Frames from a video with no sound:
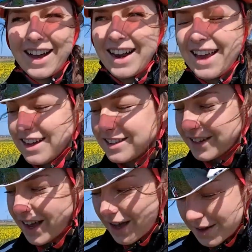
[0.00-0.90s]
Alex,
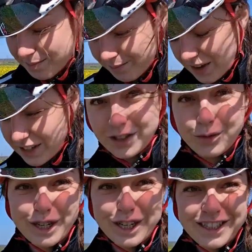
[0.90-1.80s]
um, just
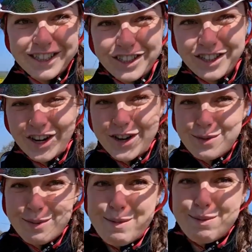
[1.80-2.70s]
wanted to show you
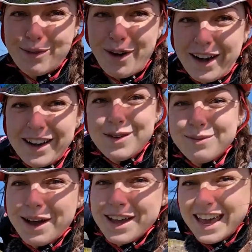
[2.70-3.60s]
my brand new
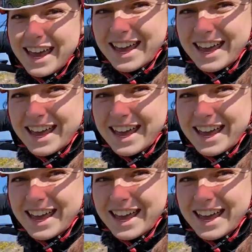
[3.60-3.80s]
bike. It